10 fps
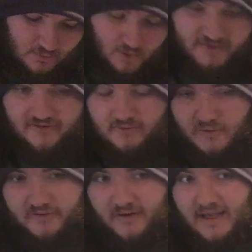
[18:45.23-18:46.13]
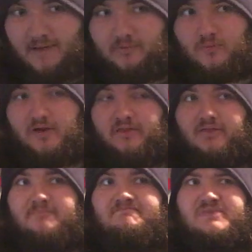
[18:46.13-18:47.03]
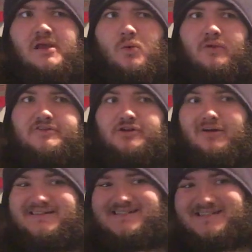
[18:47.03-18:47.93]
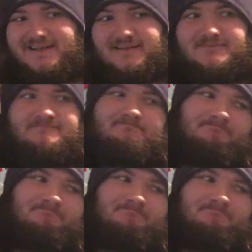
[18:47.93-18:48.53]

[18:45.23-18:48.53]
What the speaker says: What's going to happen with John Cena?